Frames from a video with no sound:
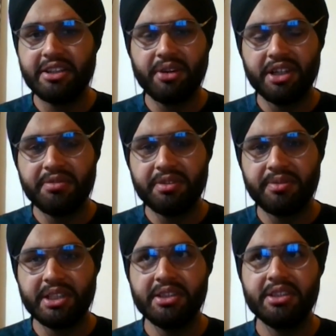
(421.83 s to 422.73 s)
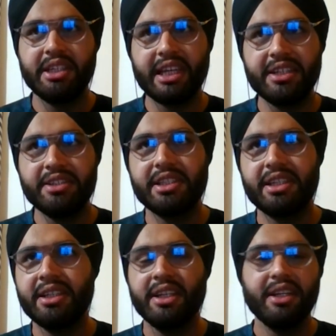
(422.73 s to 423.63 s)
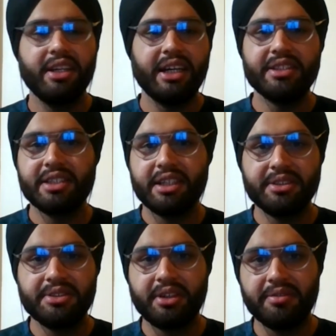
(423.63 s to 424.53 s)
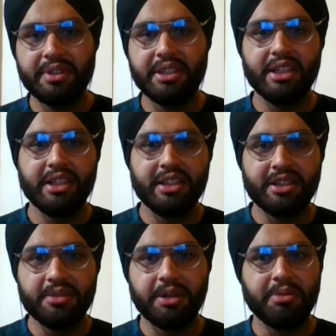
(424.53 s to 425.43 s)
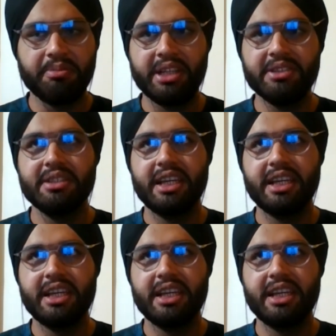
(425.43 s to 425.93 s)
not even one, the next day I started solving another problem.